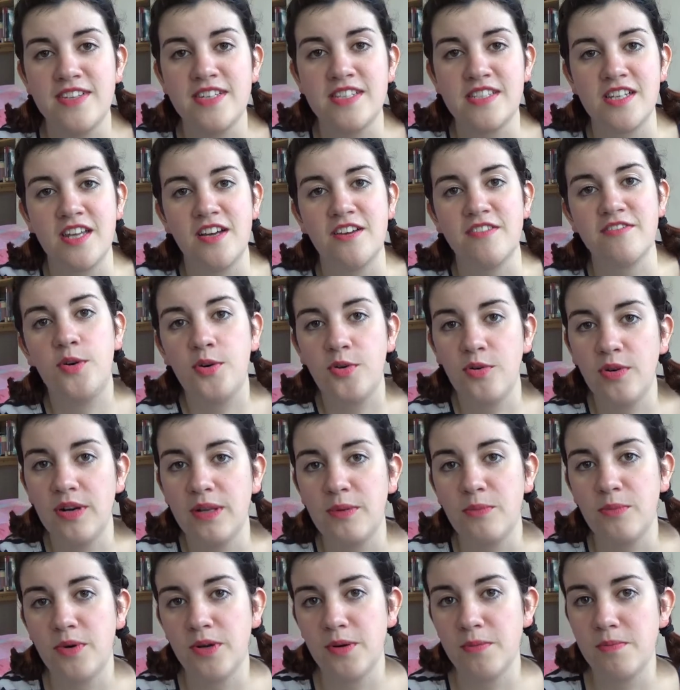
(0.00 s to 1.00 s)
stuff all
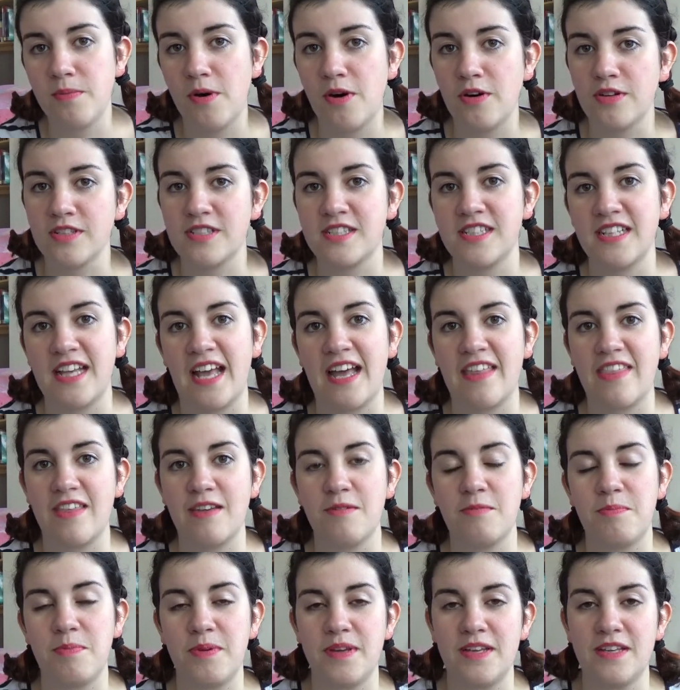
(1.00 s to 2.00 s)
in one box
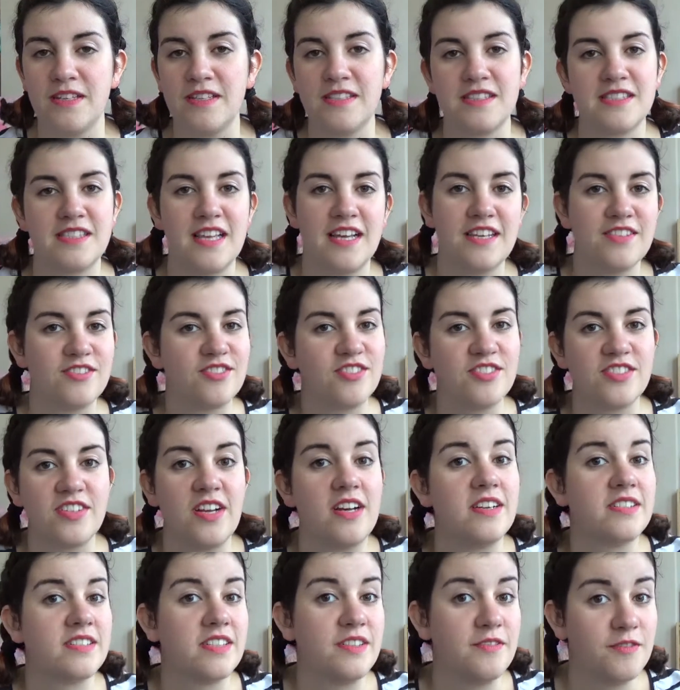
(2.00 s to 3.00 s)
together, because that's just
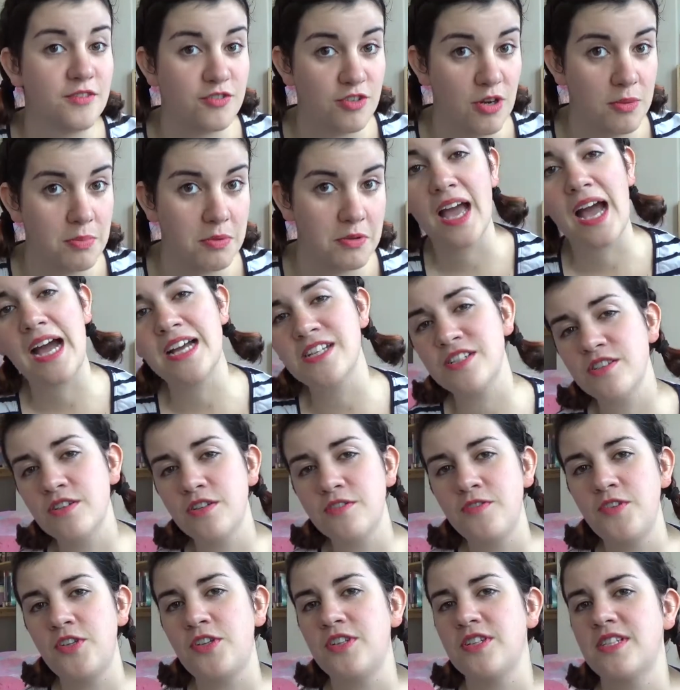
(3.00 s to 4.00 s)
asking for trouble. I don't know
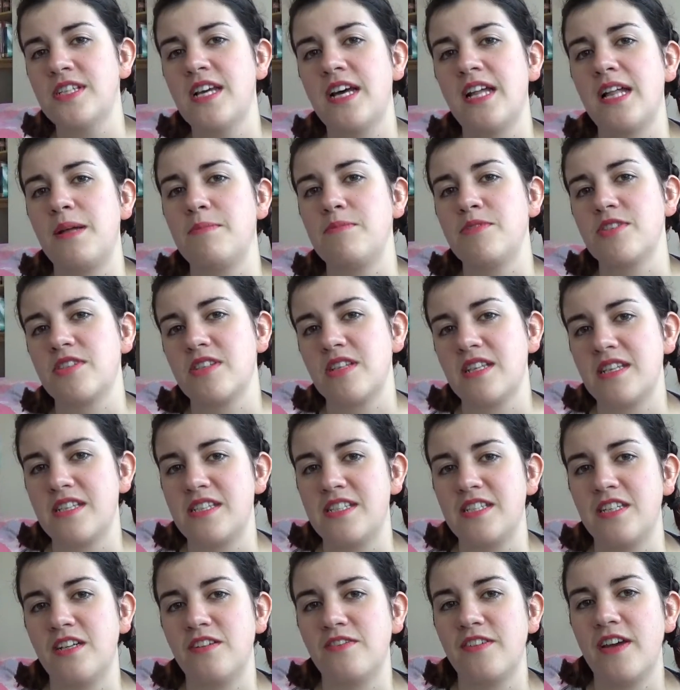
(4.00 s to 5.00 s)
if you can tell I'm just
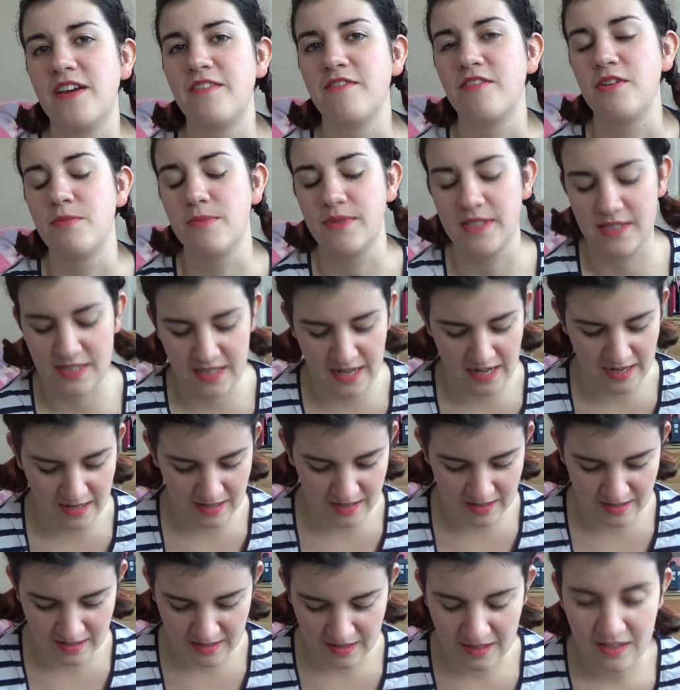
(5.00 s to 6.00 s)
listing off every
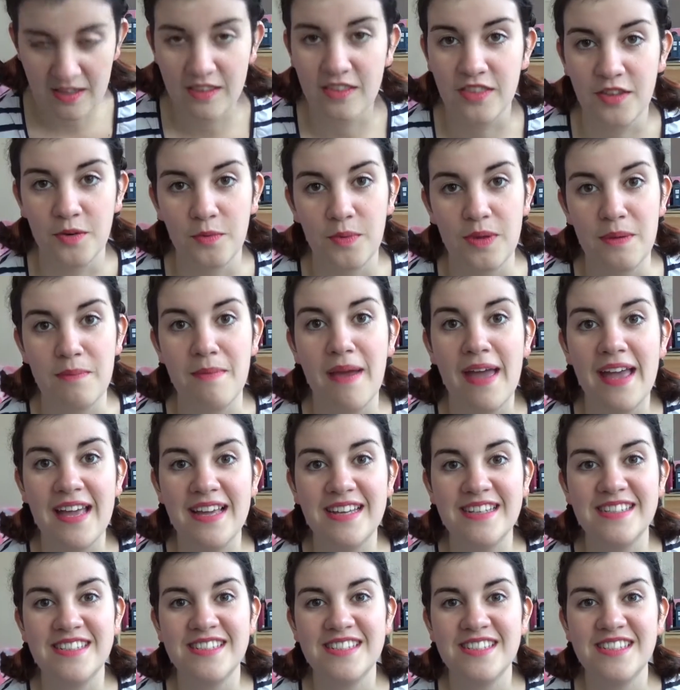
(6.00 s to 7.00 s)
mistake that we
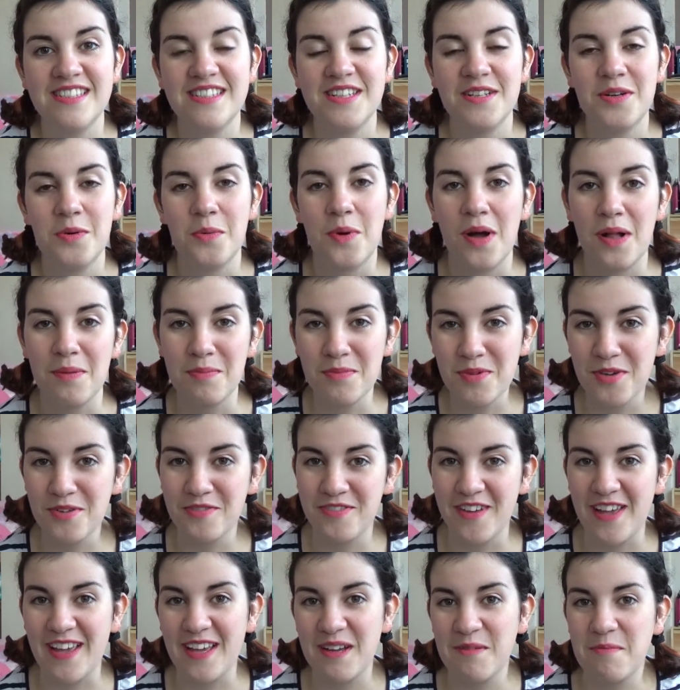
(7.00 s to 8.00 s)
made while
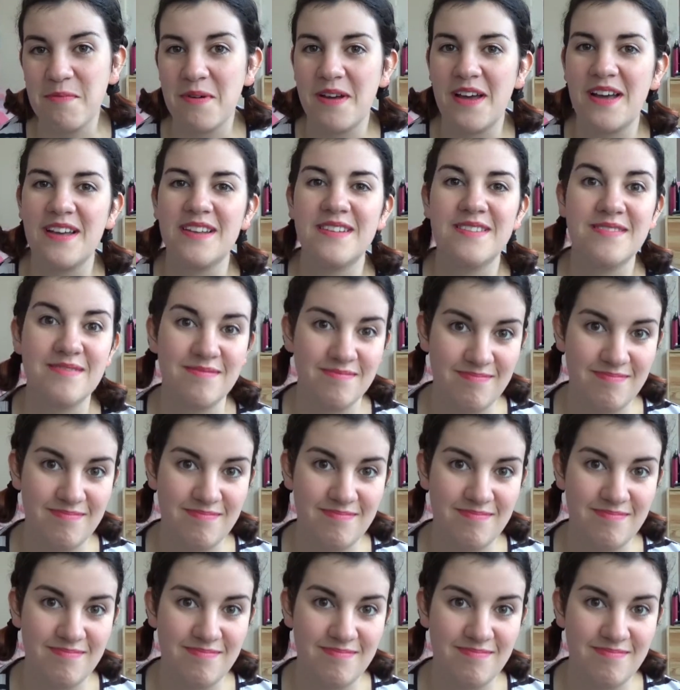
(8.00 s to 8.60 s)
moving, but